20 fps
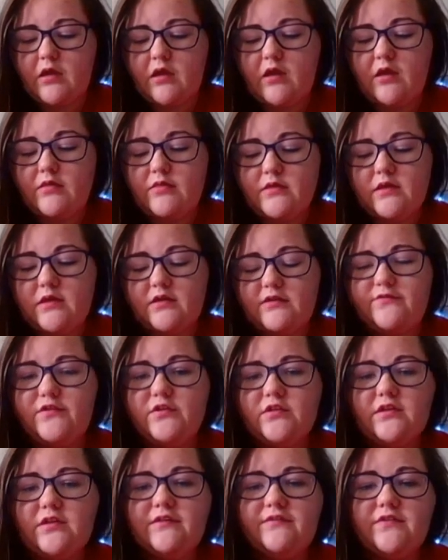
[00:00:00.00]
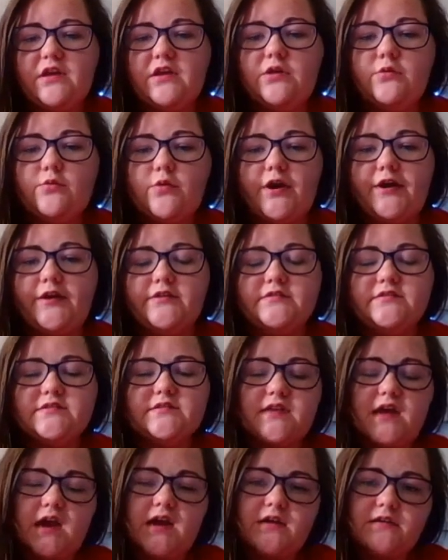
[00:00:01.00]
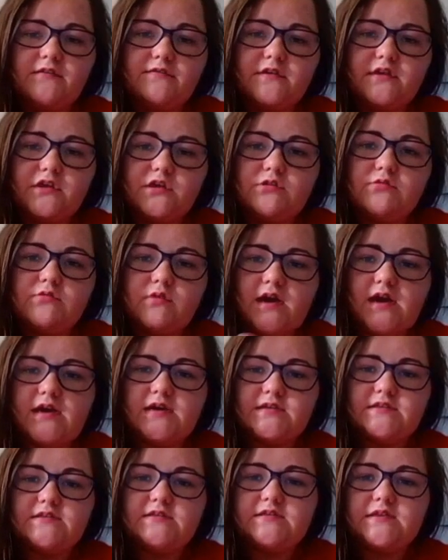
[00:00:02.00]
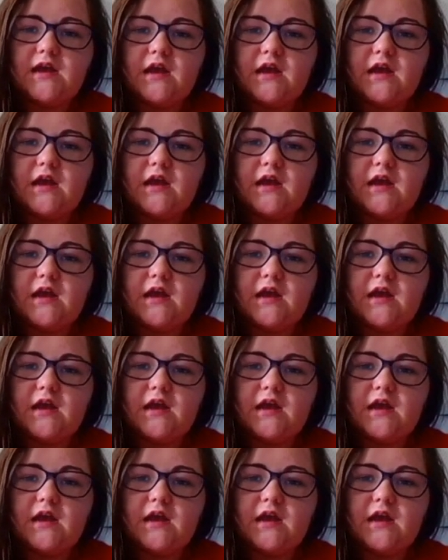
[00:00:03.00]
And then if you live anywhere outside of the U.S.,